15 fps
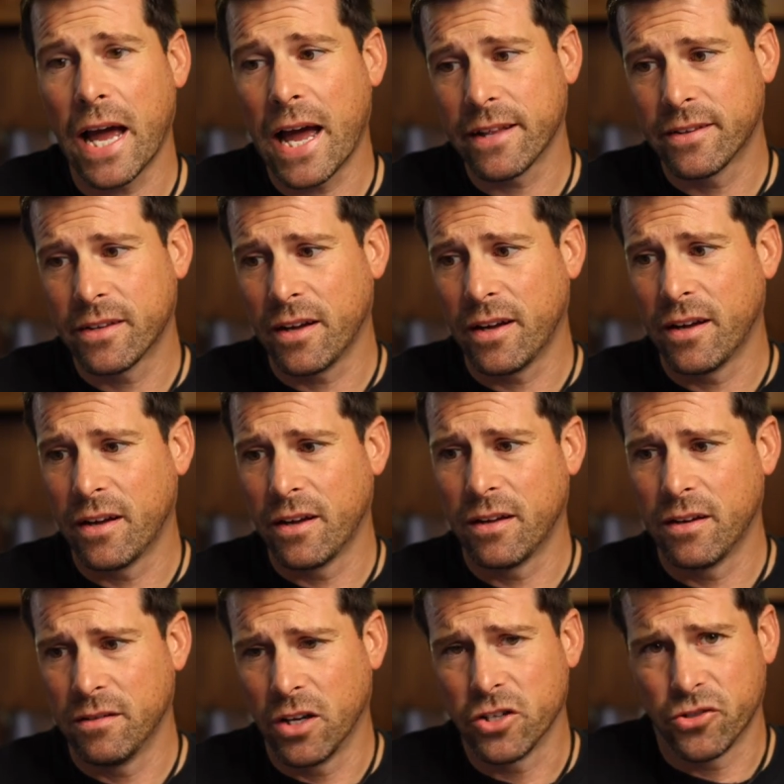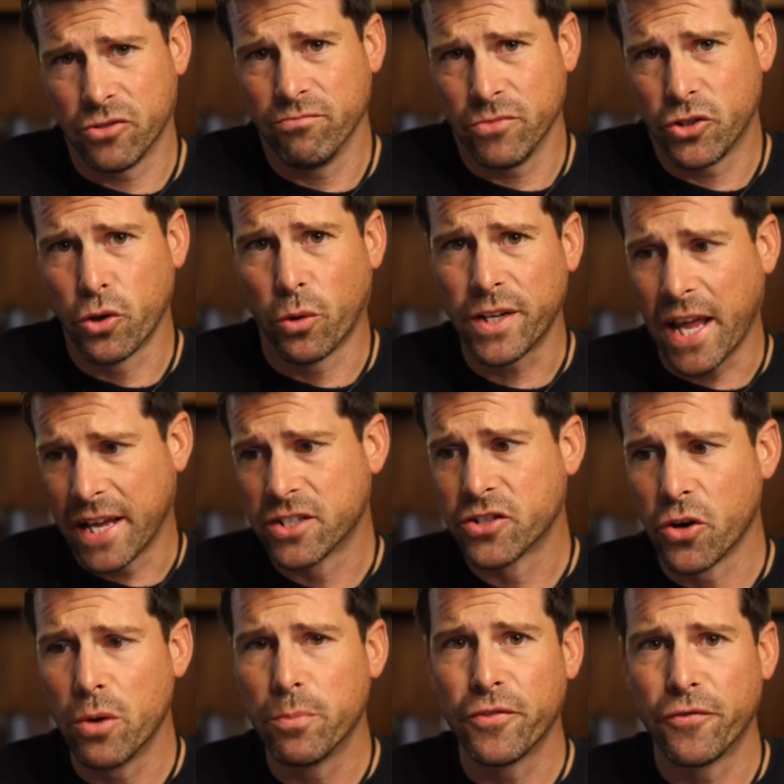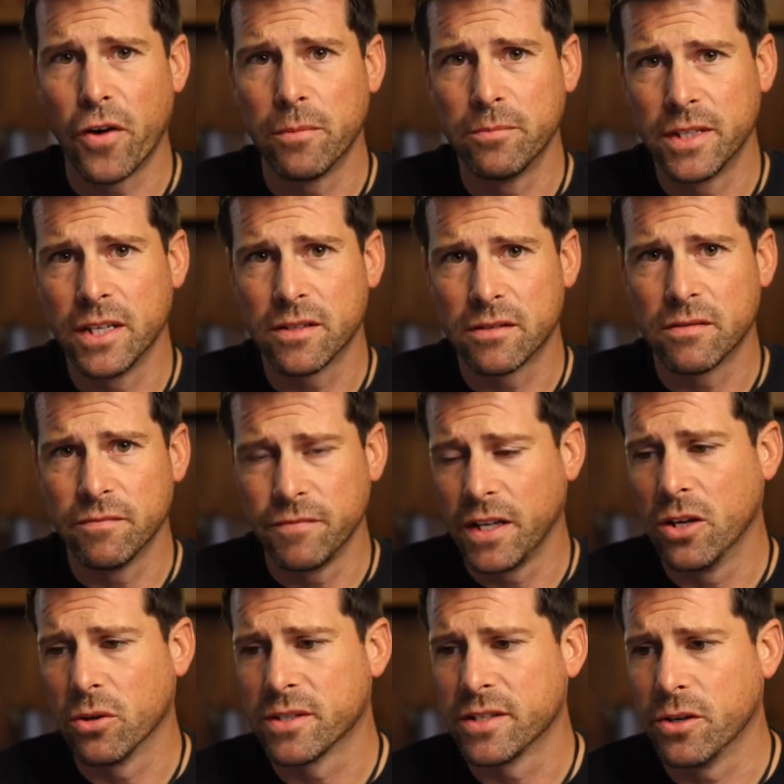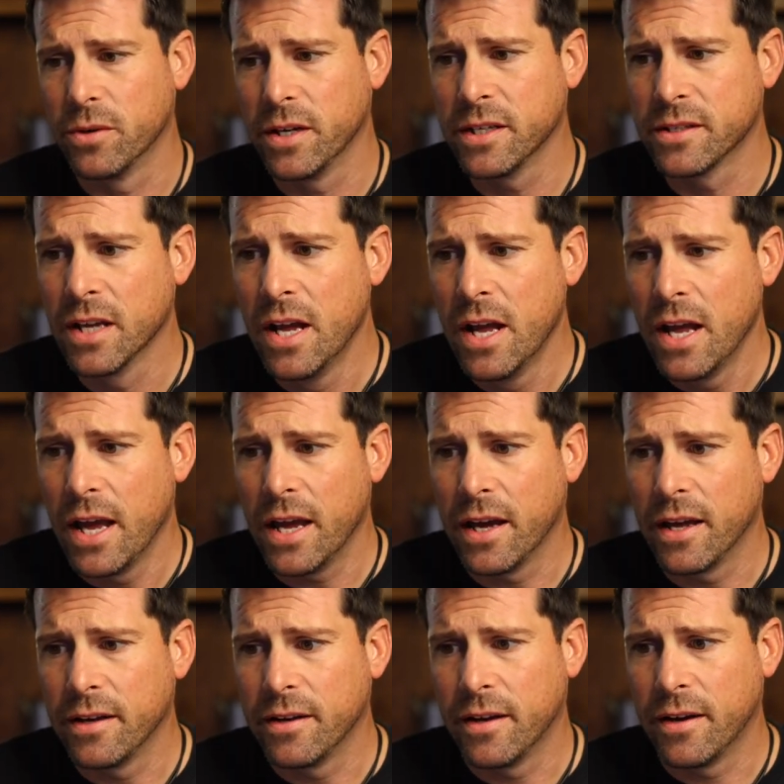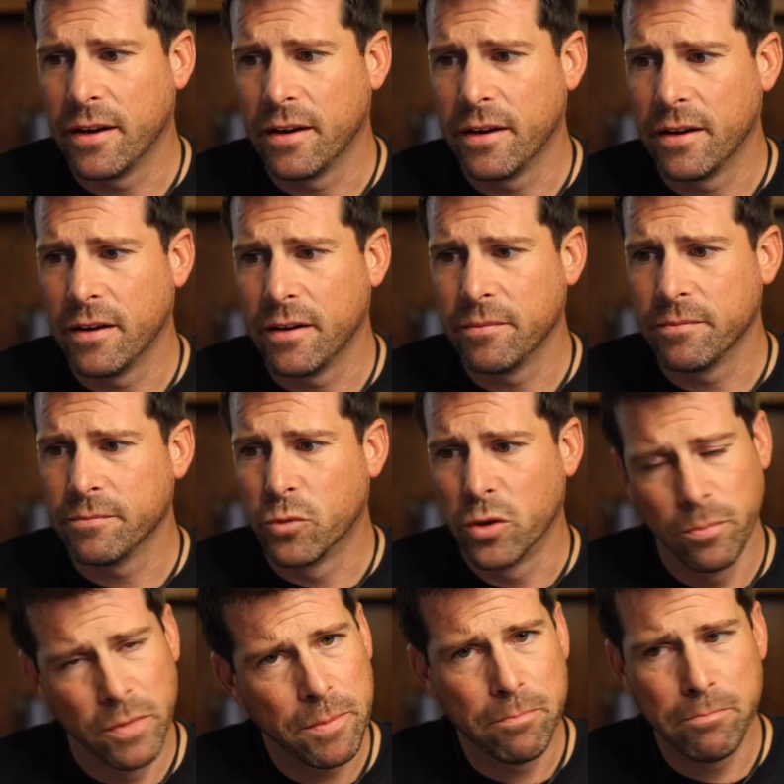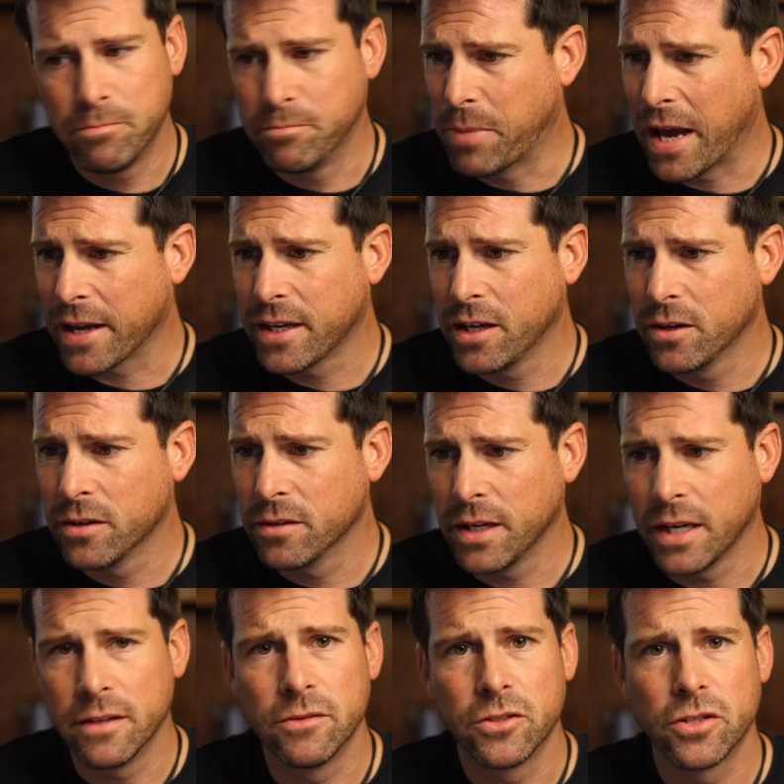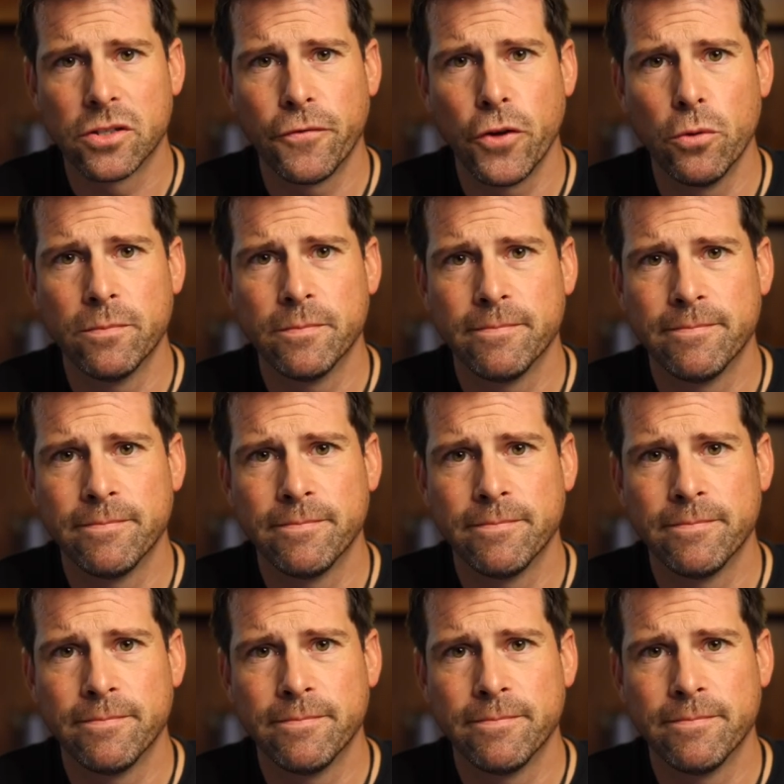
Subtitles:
at a short excerpt from this video series, and we'll be back here in just a few.